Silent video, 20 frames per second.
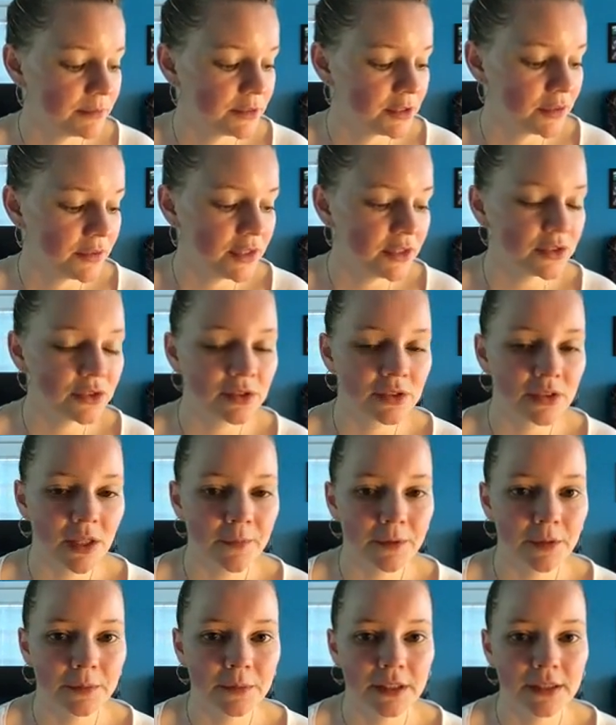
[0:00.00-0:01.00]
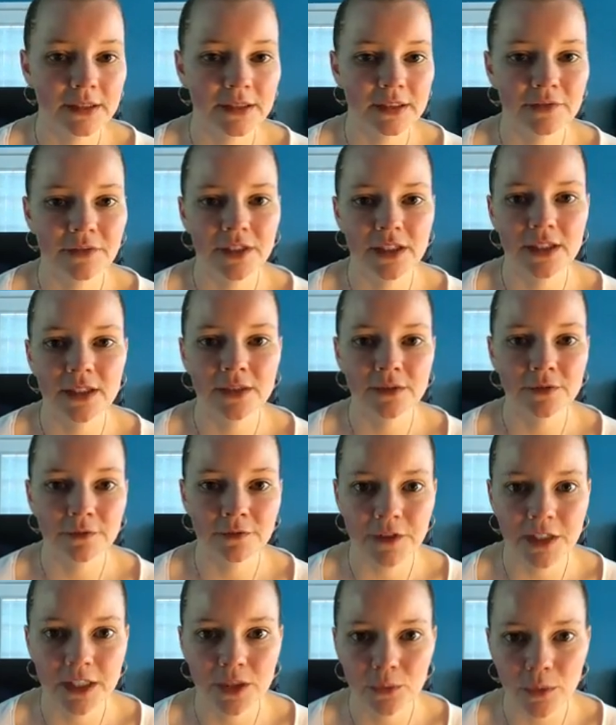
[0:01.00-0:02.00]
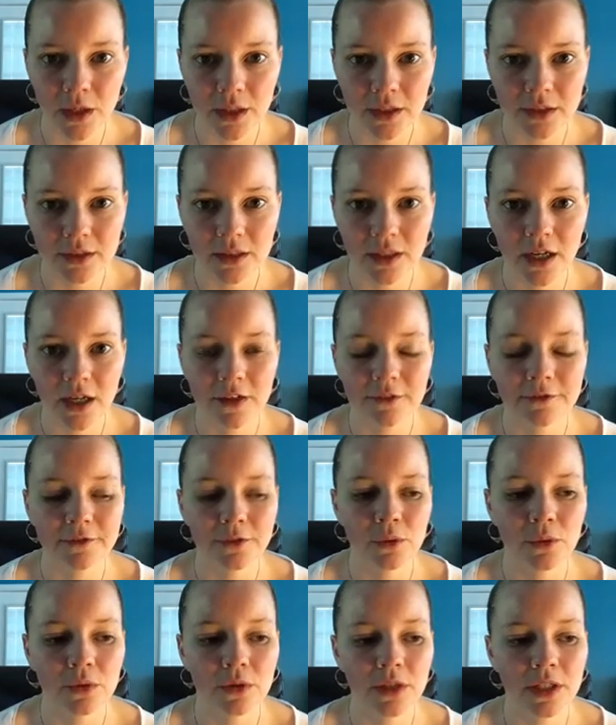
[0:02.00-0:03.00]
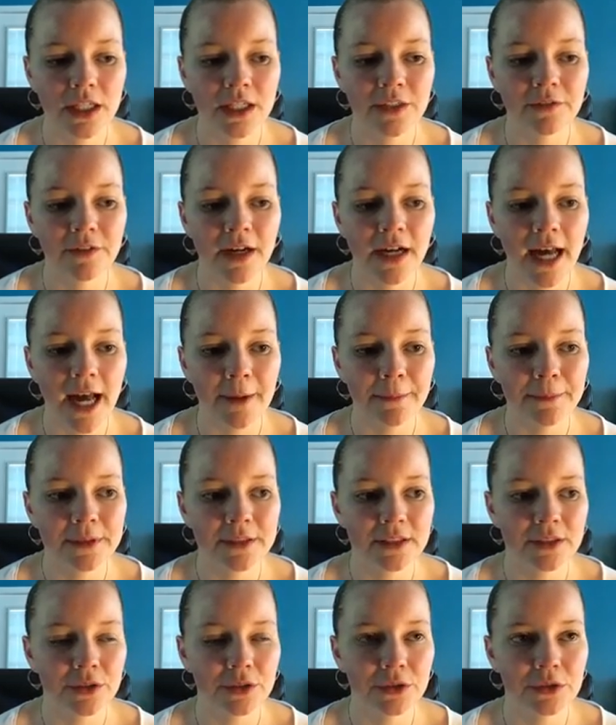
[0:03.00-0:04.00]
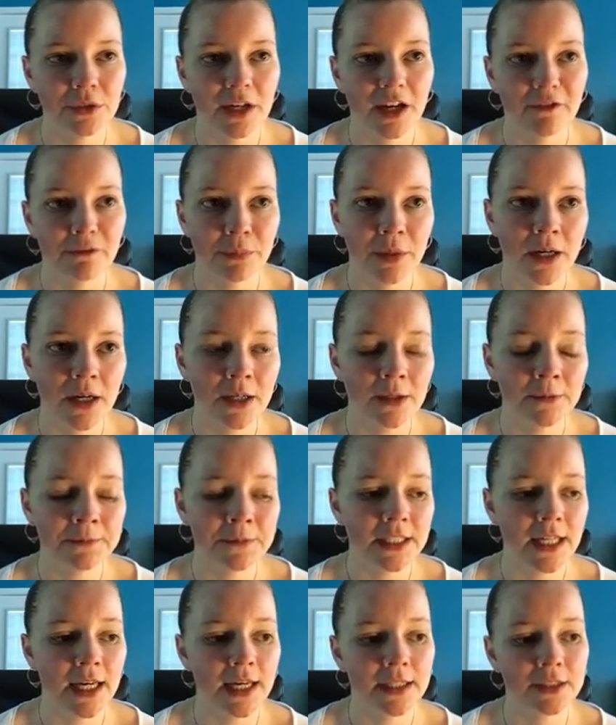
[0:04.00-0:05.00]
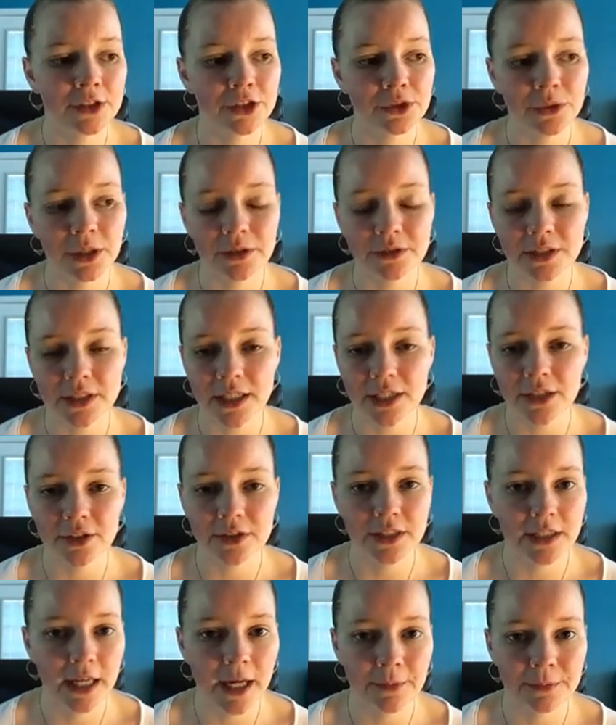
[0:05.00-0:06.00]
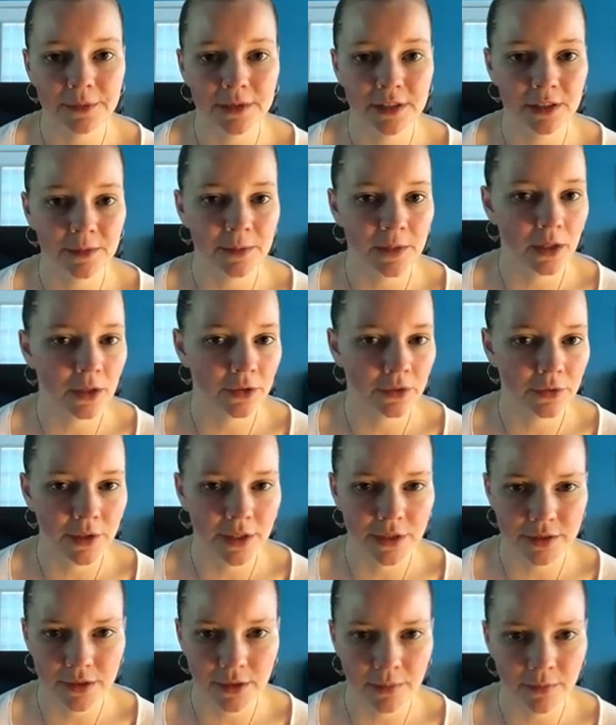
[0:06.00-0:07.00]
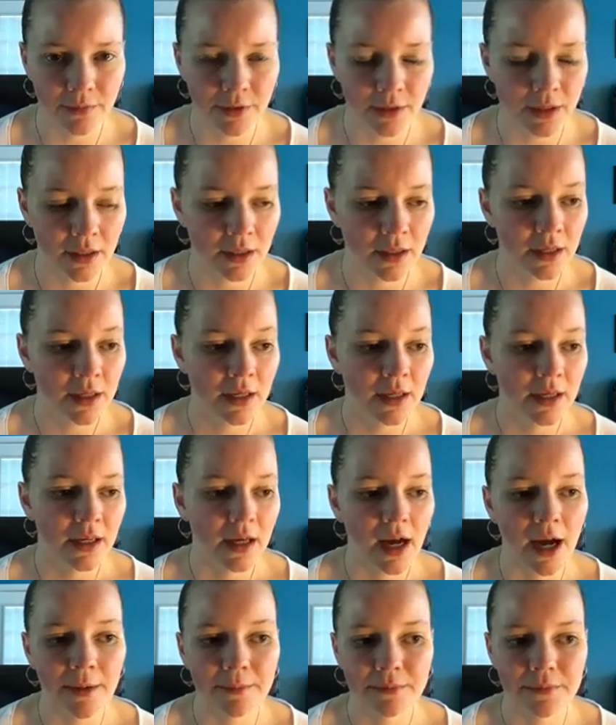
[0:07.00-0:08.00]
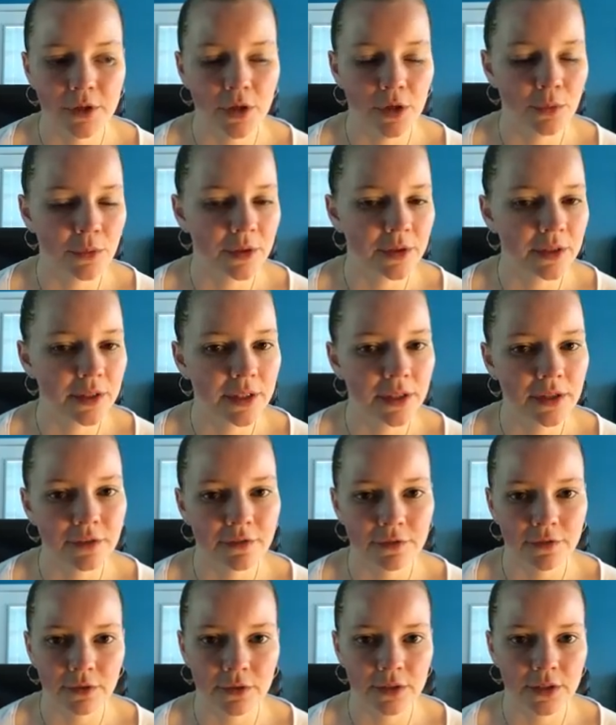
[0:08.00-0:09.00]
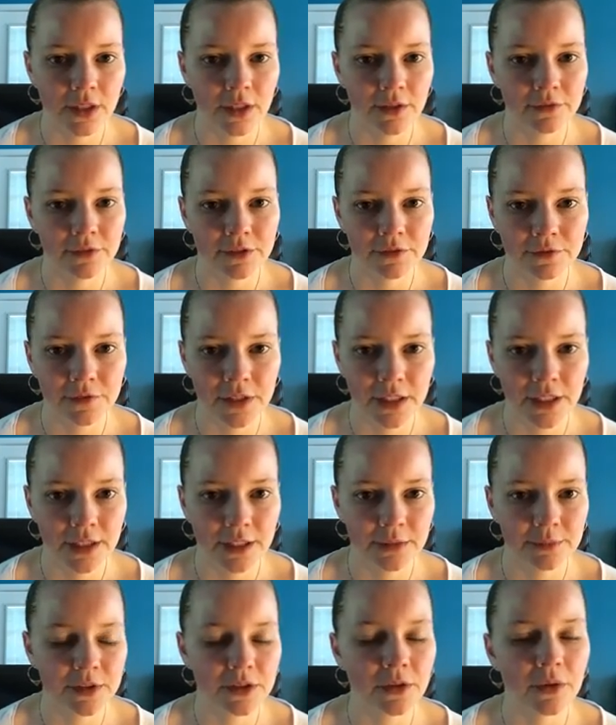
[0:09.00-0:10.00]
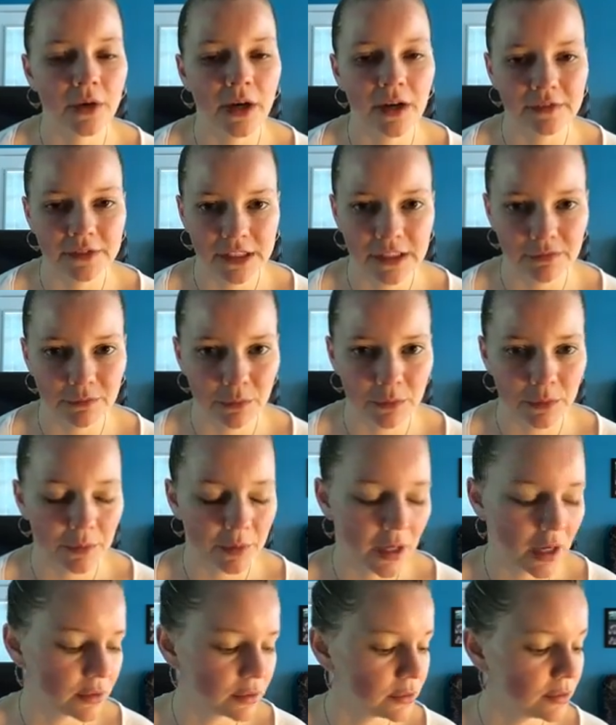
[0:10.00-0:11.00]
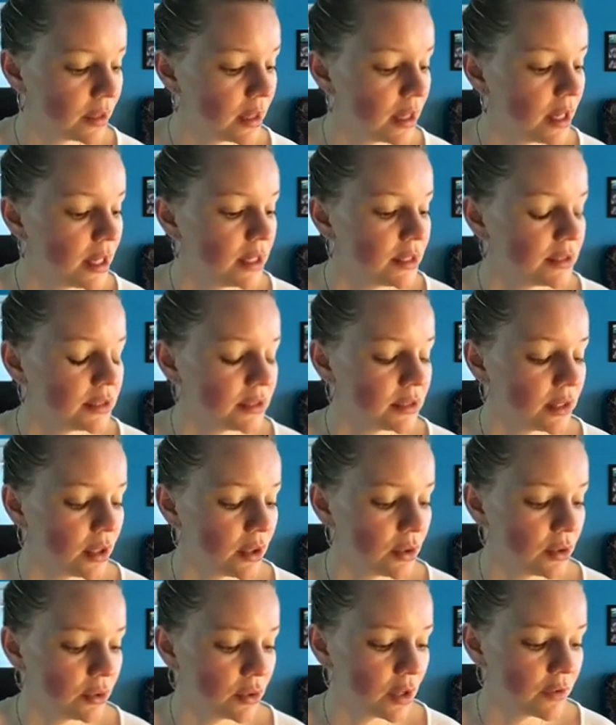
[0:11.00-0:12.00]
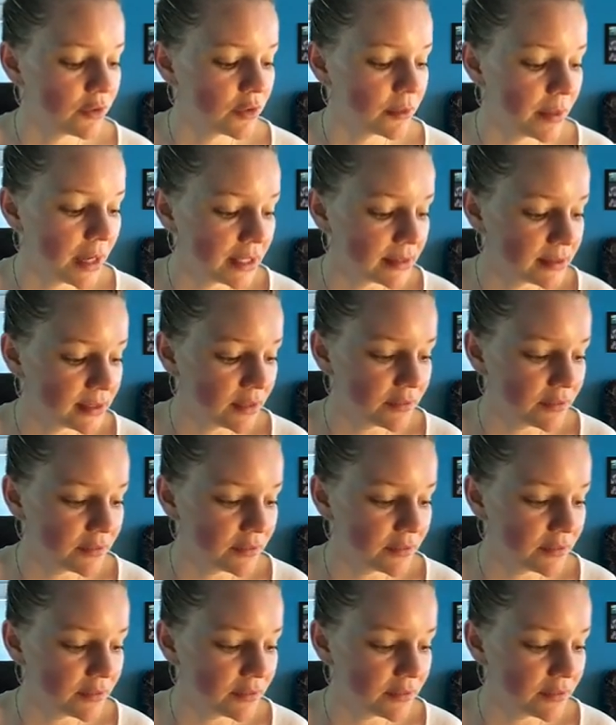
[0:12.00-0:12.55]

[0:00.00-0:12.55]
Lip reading: so these are supplements if he doesn't feed well enough, or if I happen to have pumped and 2 hours later he happens to be hungry or something, I'm nowhere near full enough to feed him, so I have to give him a bottle. So, over the past